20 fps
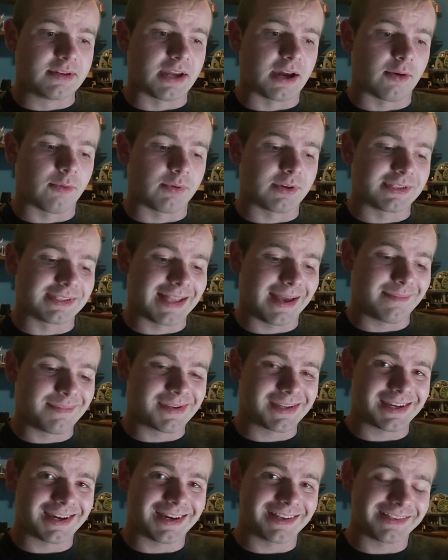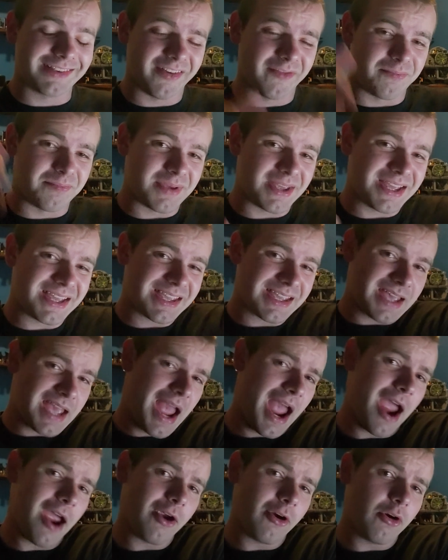Now, was that because of Pete
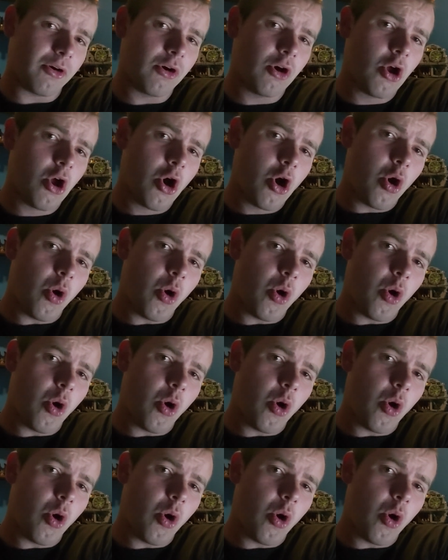Carroll,